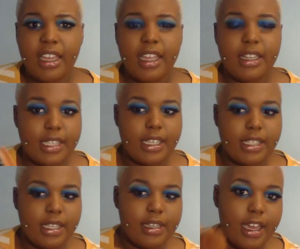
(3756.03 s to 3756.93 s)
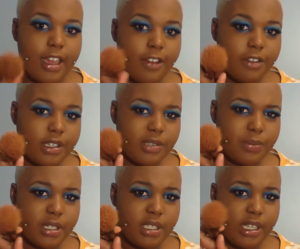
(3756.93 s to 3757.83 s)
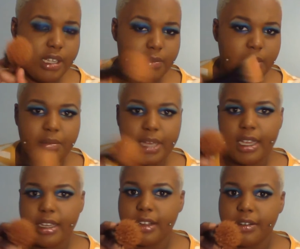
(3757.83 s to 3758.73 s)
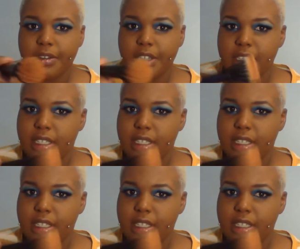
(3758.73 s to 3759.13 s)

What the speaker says: it takes a lot for this brush to give me matte coverage,